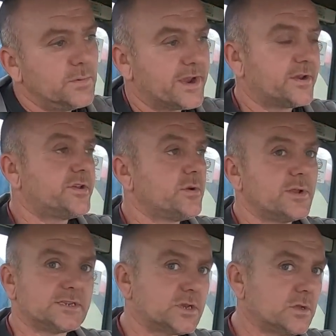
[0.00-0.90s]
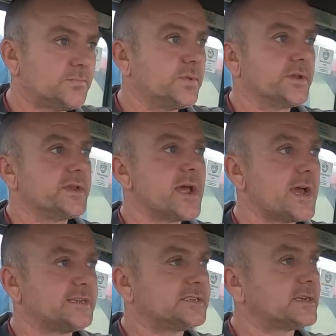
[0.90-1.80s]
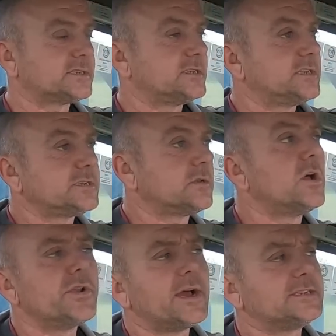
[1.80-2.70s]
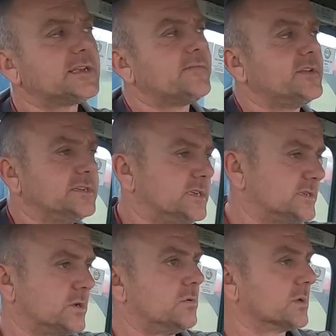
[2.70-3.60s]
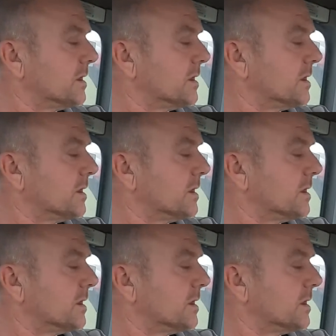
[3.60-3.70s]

we could do it, it's all bloody 96 is this, or 97 is this old